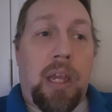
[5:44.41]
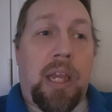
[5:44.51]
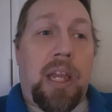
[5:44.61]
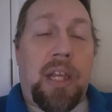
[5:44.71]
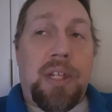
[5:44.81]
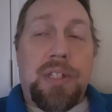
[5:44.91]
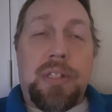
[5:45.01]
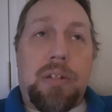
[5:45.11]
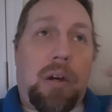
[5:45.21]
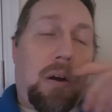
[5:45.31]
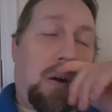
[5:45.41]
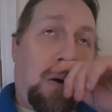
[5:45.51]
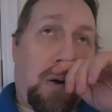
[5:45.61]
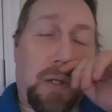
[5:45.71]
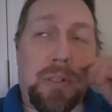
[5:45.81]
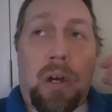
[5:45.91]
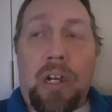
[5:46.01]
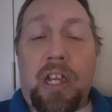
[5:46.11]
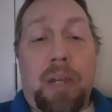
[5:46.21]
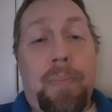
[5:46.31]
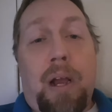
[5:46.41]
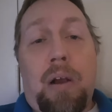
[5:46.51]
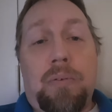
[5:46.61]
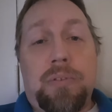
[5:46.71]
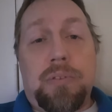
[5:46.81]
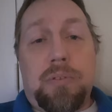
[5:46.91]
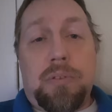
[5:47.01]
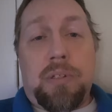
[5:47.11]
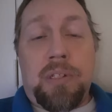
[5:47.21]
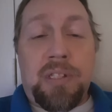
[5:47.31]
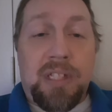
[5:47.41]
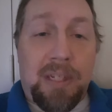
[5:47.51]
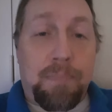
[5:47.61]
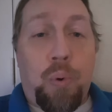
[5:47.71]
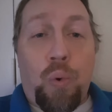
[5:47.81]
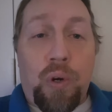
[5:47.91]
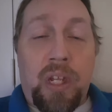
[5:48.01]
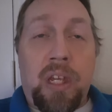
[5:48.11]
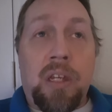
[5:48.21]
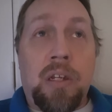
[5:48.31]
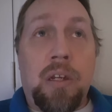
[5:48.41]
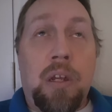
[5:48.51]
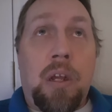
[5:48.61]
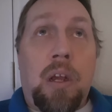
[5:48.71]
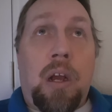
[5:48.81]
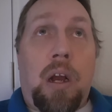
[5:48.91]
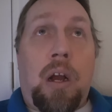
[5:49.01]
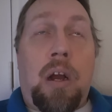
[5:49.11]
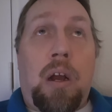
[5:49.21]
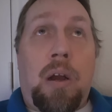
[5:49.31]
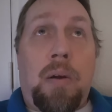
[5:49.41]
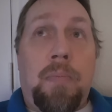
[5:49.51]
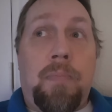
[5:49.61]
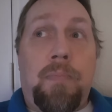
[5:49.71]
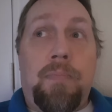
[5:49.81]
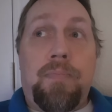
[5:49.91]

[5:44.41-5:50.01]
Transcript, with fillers: He's already talking about deporting um,